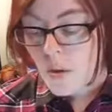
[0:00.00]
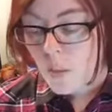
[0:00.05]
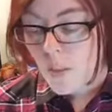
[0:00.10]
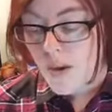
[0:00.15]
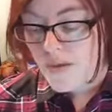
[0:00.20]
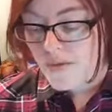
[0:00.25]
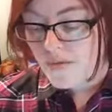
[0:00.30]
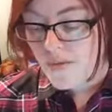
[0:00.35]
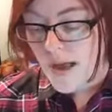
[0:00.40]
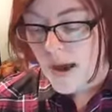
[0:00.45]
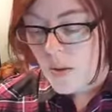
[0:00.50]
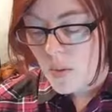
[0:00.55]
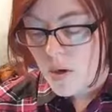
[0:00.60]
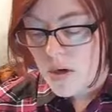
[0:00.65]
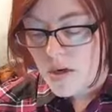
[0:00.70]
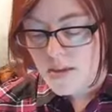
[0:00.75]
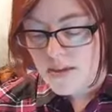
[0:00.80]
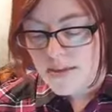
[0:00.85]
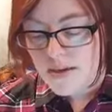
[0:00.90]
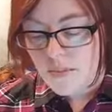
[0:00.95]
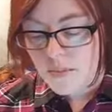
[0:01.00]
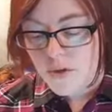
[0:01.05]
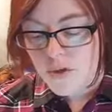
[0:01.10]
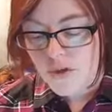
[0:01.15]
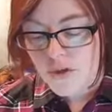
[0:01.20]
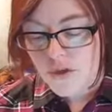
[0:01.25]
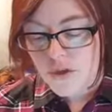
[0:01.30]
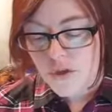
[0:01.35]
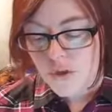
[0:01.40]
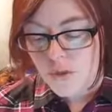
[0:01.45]
wheat flour is number
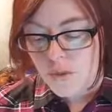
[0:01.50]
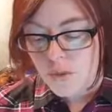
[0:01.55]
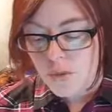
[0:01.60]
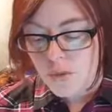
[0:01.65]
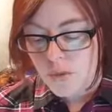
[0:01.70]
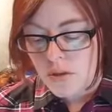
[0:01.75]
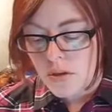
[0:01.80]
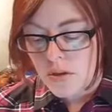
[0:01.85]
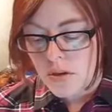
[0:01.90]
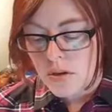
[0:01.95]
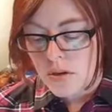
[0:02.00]
2,